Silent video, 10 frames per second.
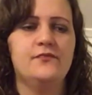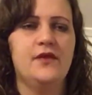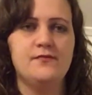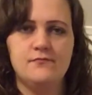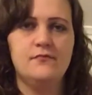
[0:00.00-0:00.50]

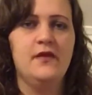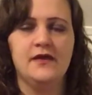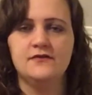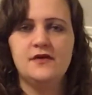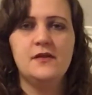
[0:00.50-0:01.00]
like
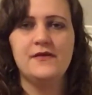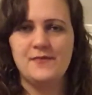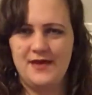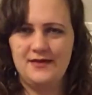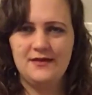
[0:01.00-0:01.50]
I said, like
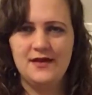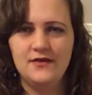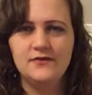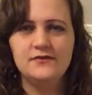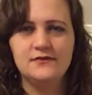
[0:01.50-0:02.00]

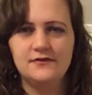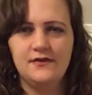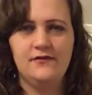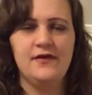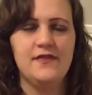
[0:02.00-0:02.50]
pancakes and
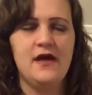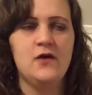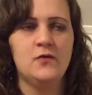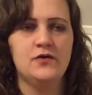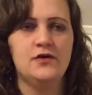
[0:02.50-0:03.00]
stuff like
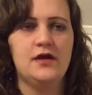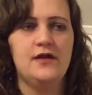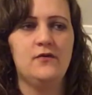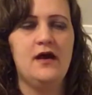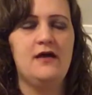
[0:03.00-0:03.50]
that, where I
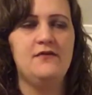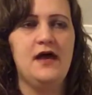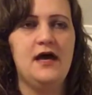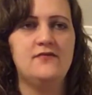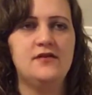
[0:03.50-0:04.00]
don't have to
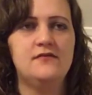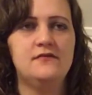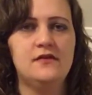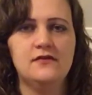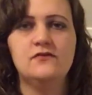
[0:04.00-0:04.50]
have it
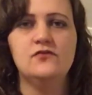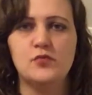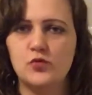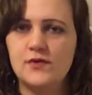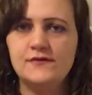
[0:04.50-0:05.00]
like
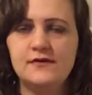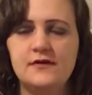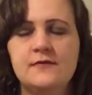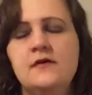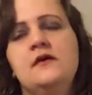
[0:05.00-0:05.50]
super risen.